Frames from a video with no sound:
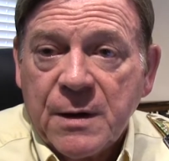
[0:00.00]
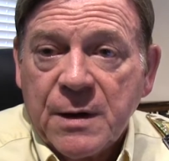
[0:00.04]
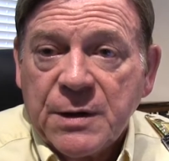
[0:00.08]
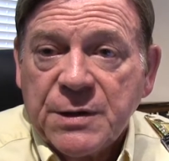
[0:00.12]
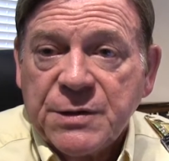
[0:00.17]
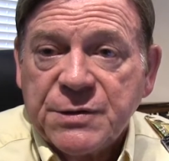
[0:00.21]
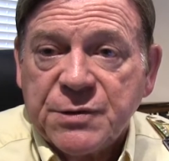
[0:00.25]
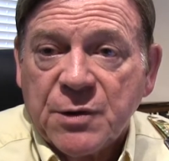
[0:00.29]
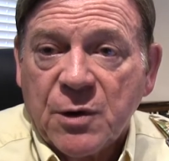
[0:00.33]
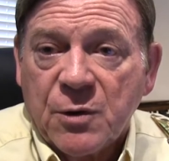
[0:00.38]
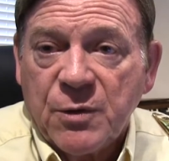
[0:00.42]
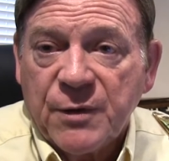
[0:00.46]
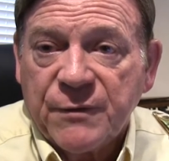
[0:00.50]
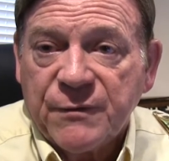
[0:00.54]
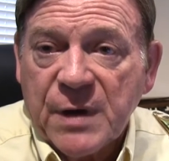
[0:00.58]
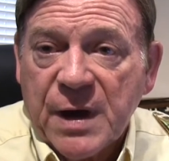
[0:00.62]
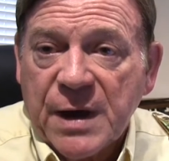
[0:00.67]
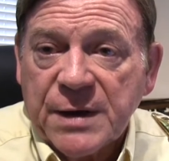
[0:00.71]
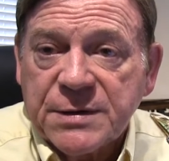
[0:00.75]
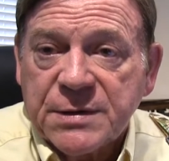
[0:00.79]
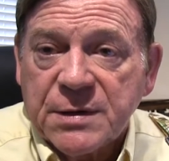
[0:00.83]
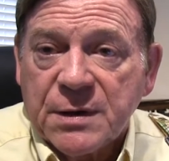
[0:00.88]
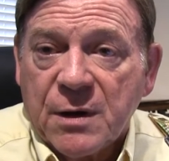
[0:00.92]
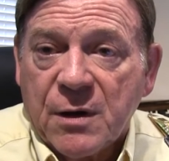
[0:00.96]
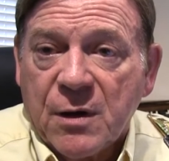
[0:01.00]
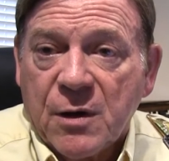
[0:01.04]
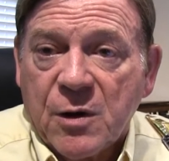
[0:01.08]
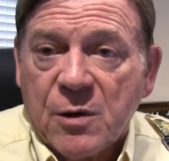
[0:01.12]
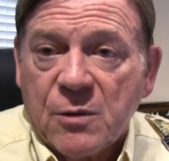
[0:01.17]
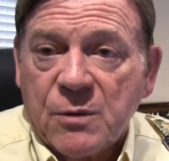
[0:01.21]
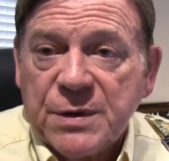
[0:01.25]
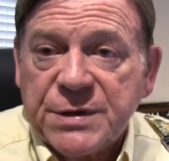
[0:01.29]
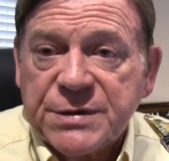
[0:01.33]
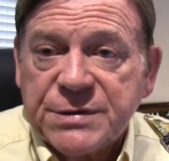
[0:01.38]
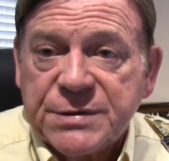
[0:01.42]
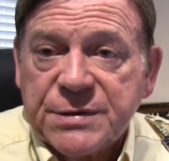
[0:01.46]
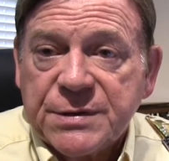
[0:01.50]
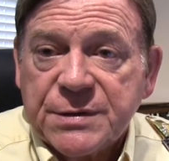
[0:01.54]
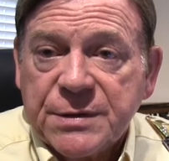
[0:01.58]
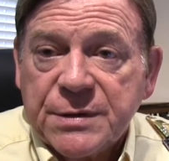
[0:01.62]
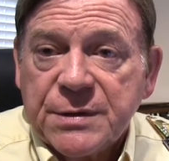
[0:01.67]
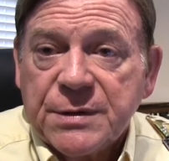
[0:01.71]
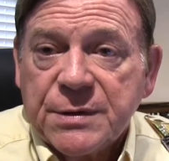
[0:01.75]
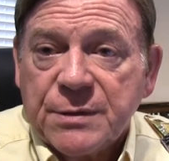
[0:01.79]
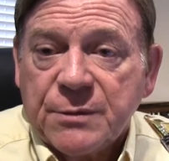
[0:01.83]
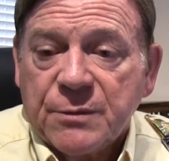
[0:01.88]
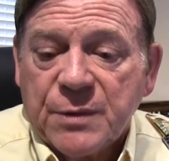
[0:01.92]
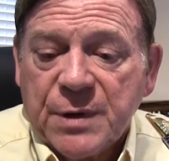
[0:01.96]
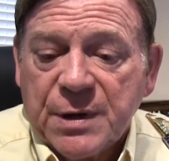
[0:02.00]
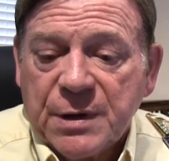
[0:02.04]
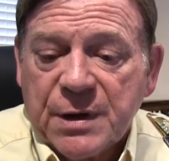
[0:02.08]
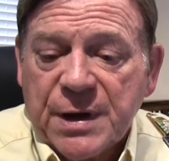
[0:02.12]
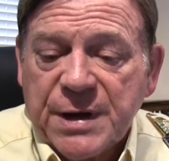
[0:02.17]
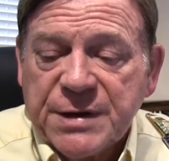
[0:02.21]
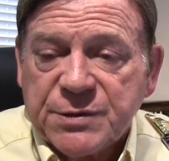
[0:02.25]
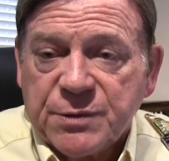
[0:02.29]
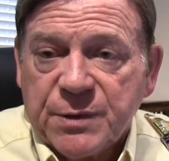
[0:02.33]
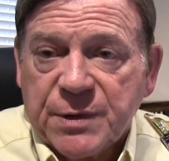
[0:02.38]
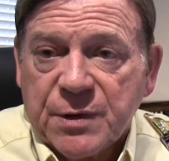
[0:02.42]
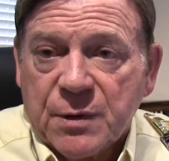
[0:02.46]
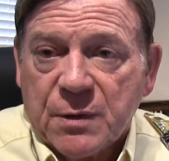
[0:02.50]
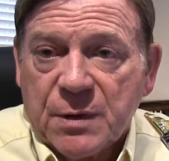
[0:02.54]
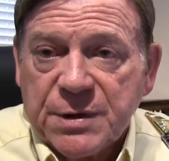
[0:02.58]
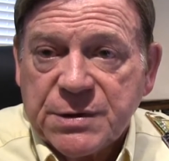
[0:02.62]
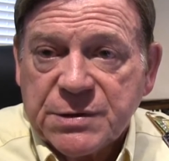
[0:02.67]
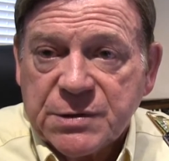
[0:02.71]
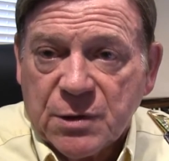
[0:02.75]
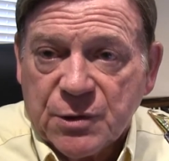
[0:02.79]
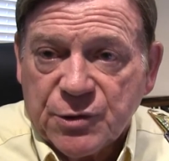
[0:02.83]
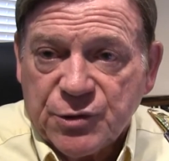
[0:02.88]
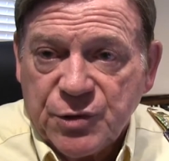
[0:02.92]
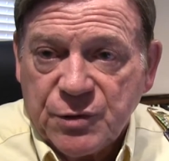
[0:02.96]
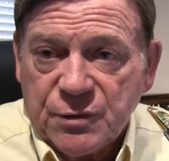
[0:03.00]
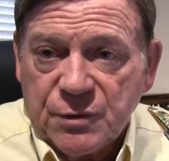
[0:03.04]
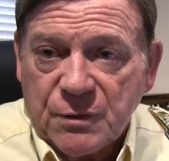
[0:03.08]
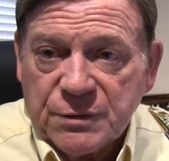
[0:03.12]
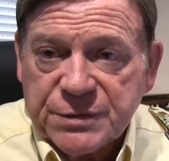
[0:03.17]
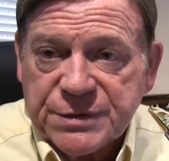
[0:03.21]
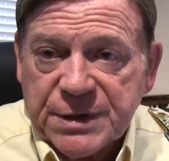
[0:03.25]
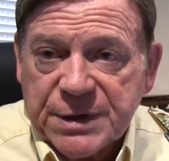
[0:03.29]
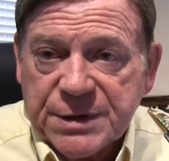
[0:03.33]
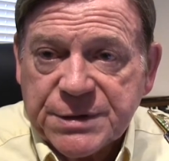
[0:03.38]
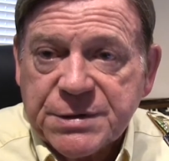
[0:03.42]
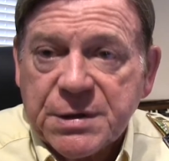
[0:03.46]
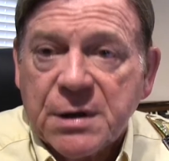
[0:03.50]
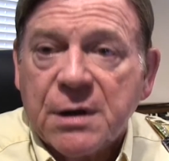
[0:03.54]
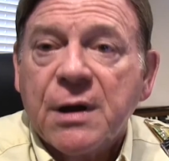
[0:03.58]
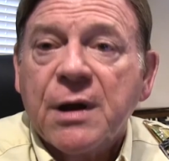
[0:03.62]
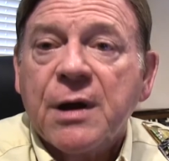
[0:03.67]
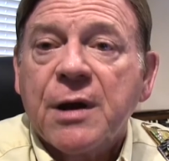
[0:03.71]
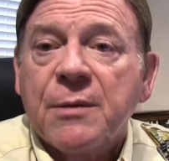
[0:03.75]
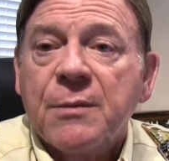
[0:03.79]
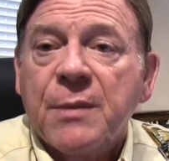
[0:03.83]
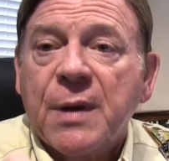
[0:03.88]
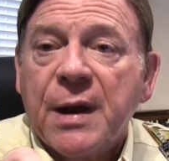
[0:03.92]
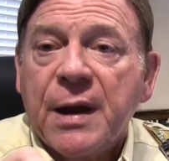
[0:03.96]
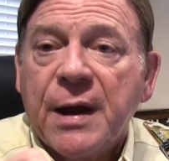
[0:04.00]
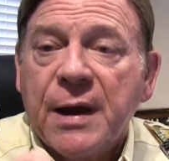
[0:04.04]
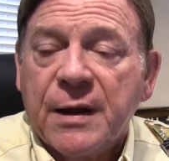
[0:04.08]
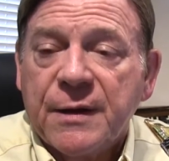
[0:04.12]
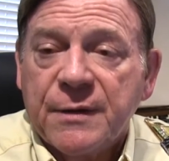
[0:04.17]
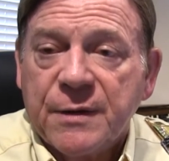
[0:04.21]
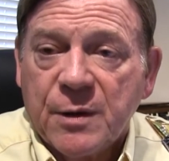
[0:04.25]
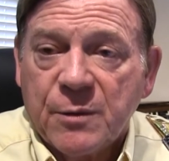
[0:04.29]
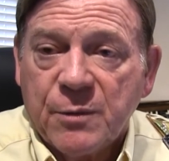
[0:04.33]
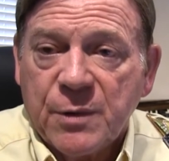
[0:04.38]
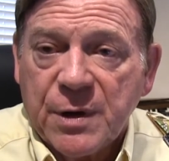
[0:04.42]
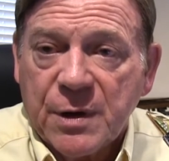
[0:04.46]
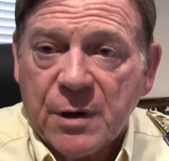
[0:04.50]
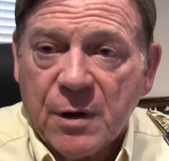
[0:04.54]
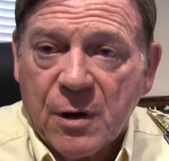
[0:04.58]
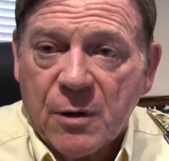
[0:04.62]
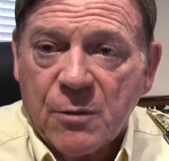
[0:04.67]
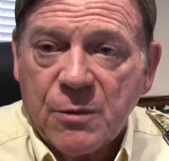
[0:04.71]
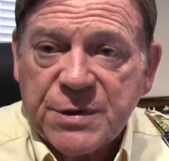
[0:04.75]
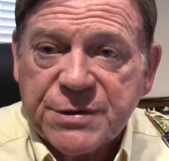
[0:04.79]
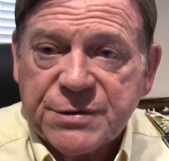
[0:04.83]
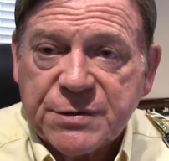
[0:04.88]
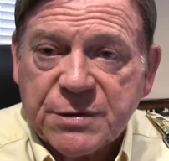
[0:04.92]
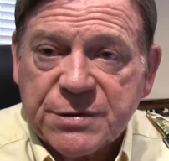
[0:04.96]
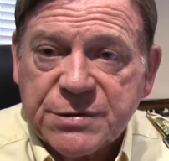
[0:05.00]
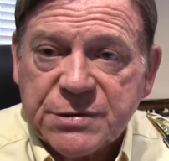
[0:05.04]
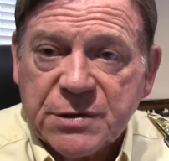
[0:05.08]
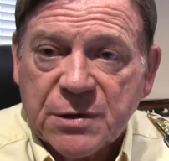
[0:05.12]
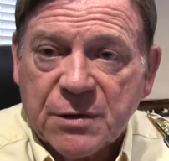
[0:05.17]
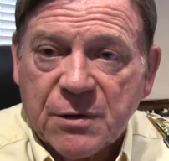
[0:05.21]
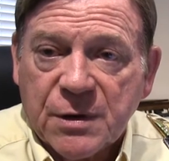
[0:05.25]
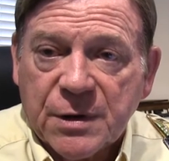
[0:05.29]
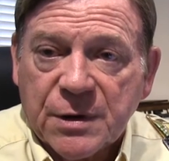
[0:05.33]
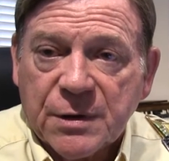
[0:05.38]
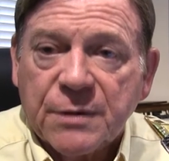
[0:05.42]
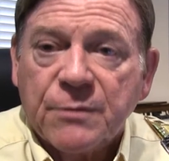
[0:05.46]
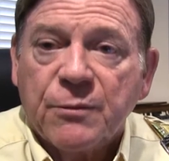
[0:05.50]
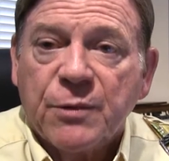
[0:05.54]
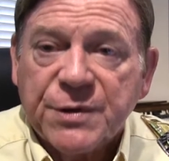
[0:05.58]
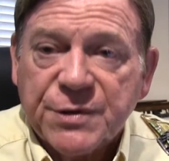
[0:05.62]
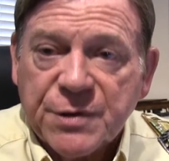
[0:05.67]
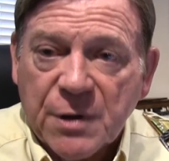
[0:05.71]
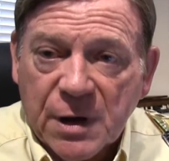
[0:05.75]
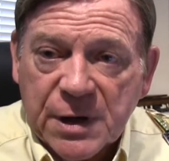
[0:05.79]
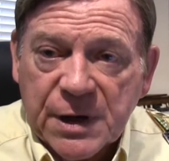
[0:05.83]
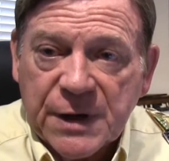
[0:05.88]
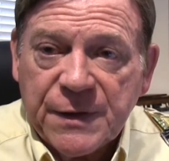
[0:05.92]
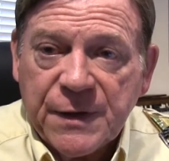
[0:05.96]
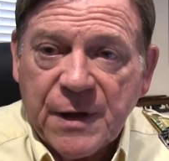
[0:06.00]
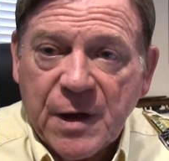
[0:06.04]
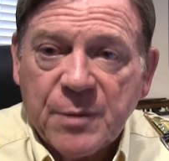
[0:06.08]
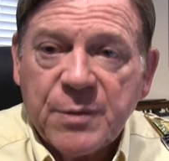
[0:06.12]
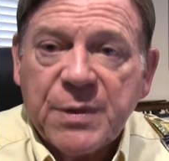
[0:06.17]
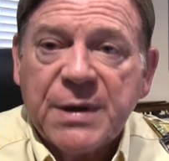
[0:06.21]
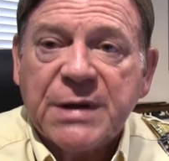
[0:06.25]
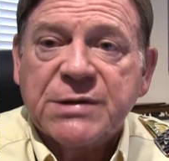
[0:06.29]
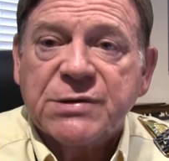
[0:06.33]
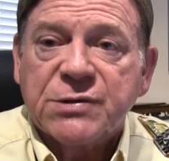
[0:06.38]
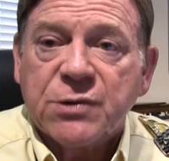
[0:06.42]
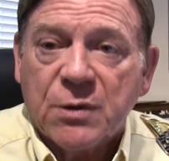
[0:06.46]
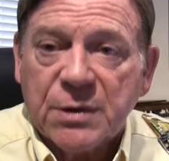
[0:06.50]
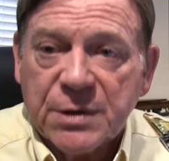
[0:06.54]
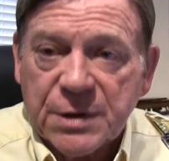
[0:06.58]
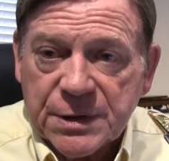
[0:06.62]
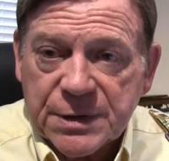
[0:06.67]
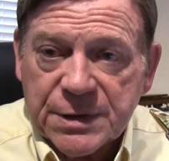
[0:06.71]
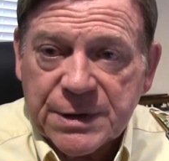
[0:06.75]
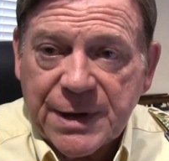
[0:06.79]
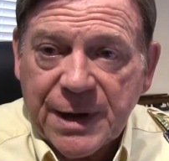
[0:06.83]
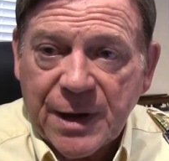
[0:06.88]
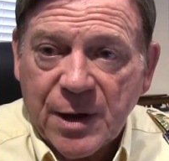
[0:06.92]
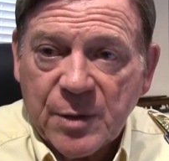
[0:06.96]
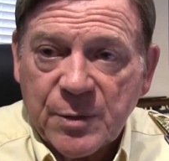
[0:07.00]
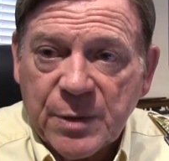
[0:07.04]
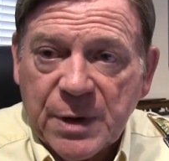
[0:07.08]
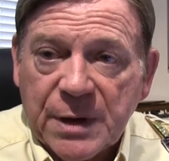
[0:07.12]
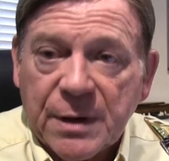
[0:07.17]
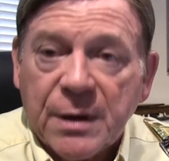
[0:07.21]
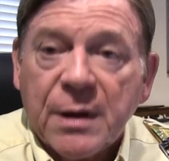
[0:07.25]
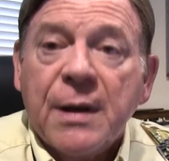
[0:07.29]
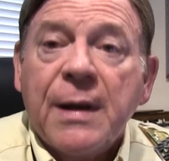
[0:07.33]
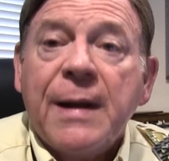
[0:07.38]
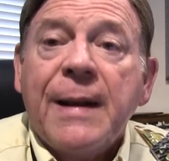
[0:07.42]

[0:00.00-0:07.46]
So we've got to always realize we can only slur two notes at a time, and that we always are slurring, we're tonguing the upbeat and slurring to the downbeat.